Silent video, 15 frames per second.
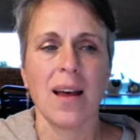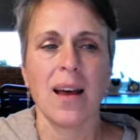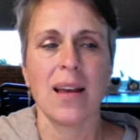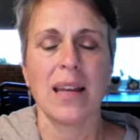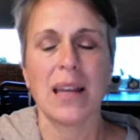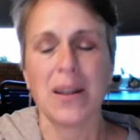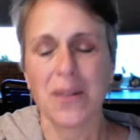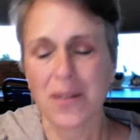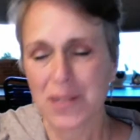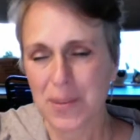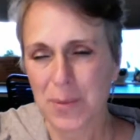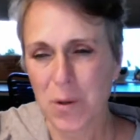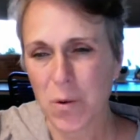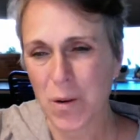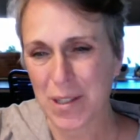Here are
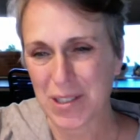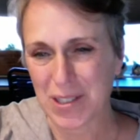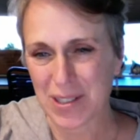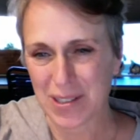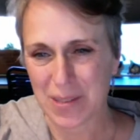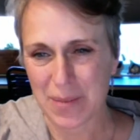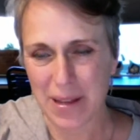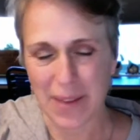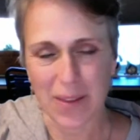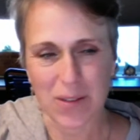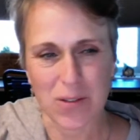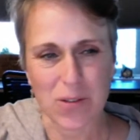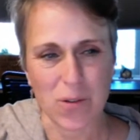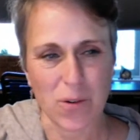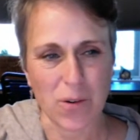some questions about the
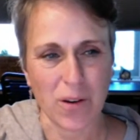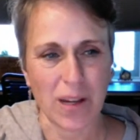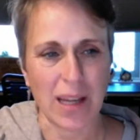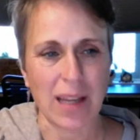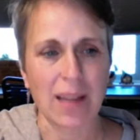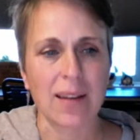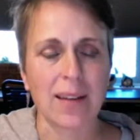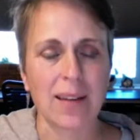story.